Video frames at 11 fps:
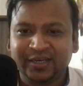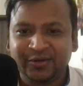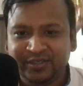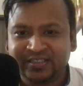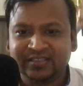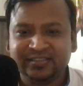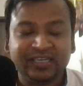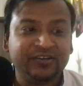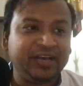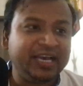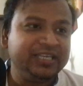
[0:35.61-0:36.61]
questions
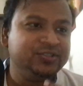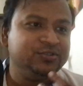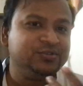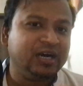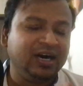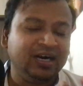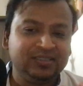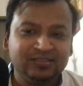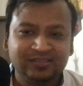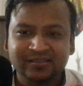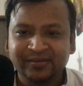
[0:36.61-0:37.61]
and try to
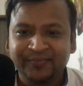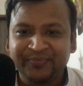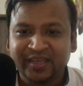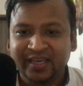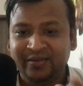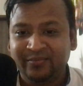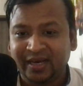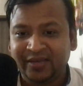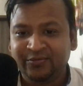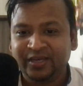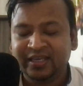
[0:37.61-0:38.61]
answer in
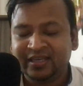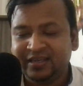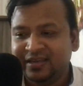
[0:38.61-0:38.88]
my way